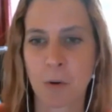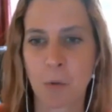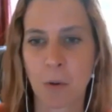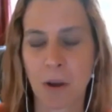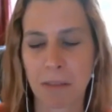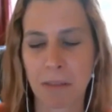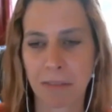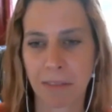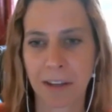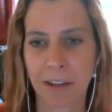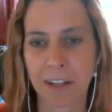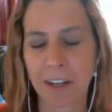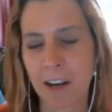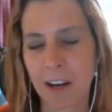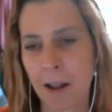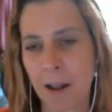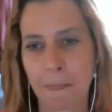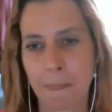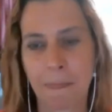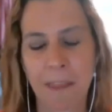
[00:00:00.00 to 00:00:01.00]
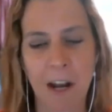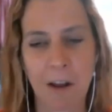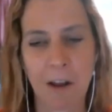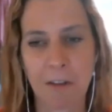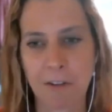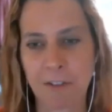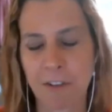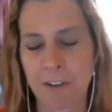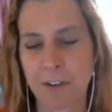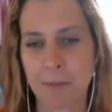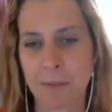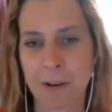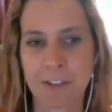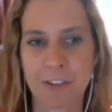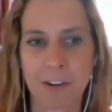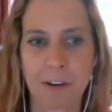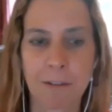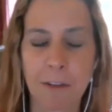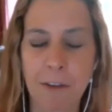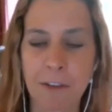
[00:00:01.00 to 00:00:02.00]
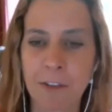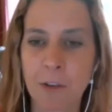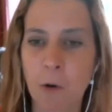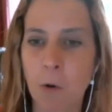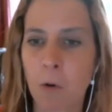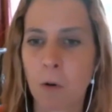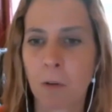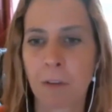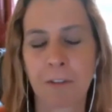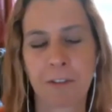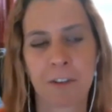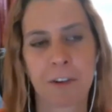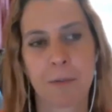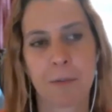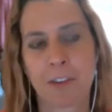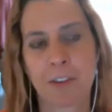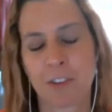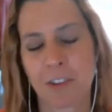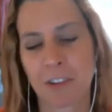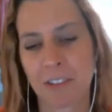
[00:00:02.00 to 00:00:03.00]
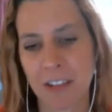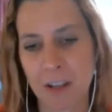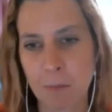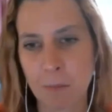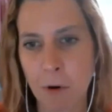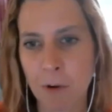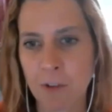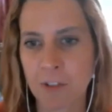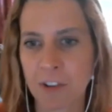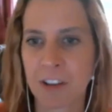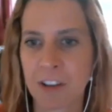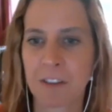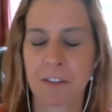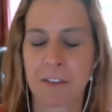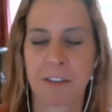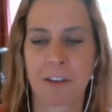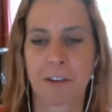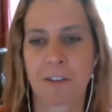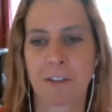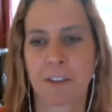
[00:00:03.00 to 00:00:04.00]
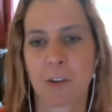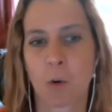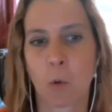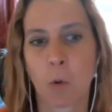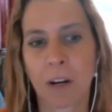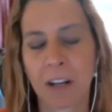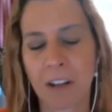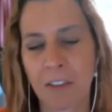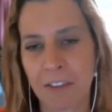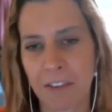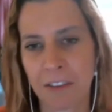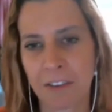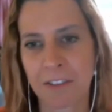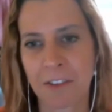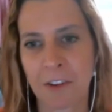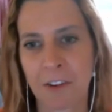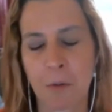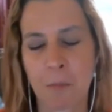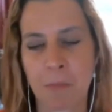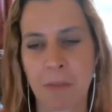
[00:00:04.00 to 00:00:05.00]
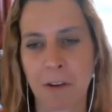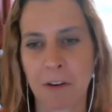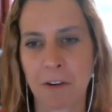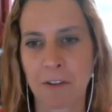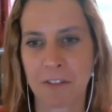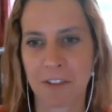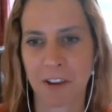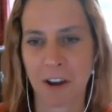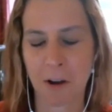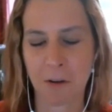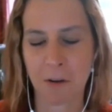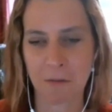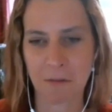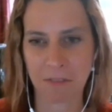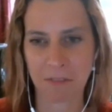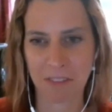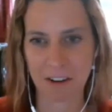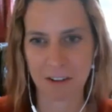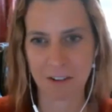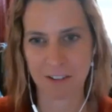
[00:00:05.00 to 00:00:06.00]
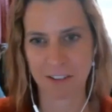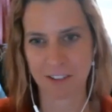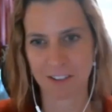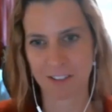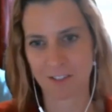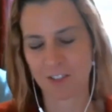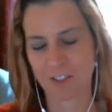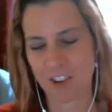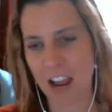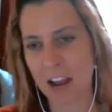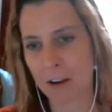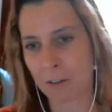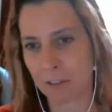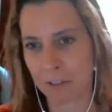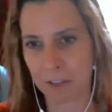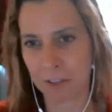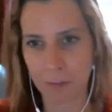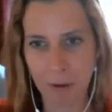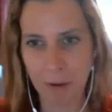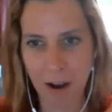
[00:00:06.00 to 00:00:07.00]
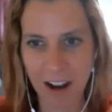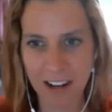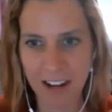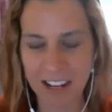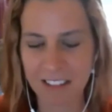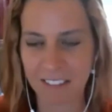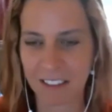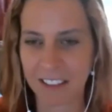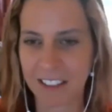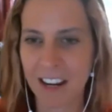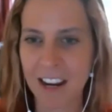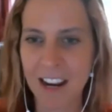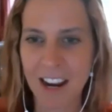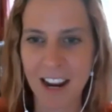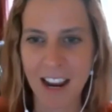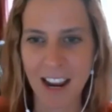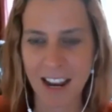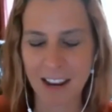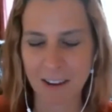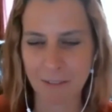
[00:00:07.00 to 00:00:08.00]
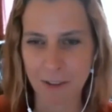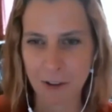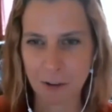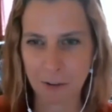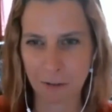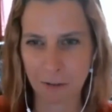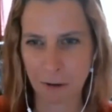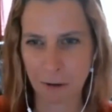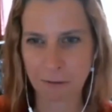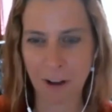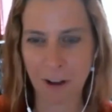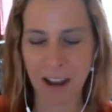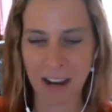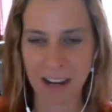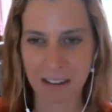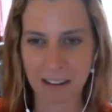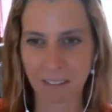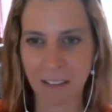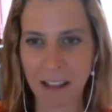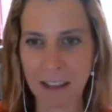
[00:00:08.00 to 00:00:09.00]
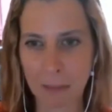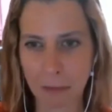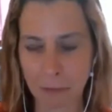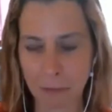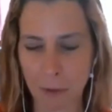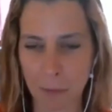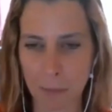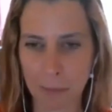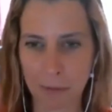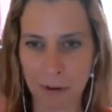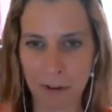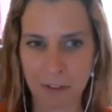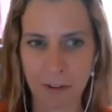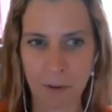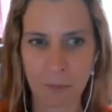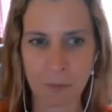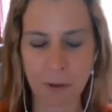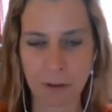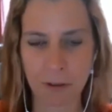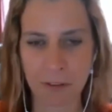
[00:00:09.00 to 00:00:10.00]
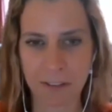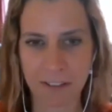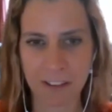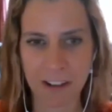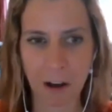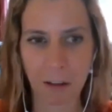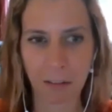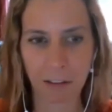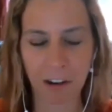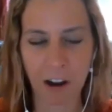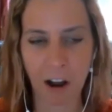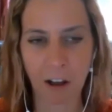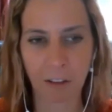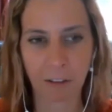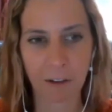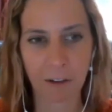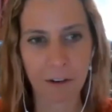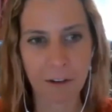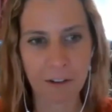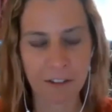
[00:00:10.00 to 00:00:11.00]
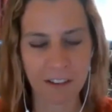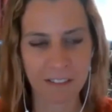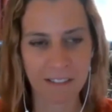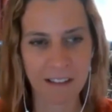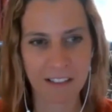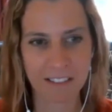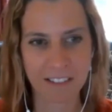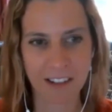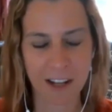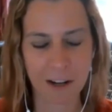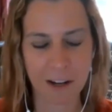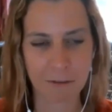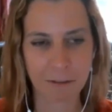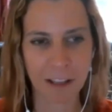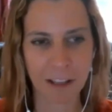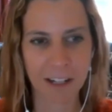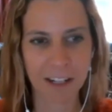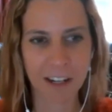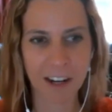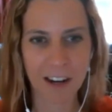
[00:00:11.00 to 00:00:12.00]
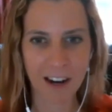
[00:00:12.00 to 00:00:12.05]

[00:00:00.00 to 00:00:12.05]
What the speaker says: with, like, there's a dimension of the soul, there's a dimension of the emotions, there's an organ system, there's channels in the body. Like, if you refine light through a prism, you can see all the colors. And that's kind of like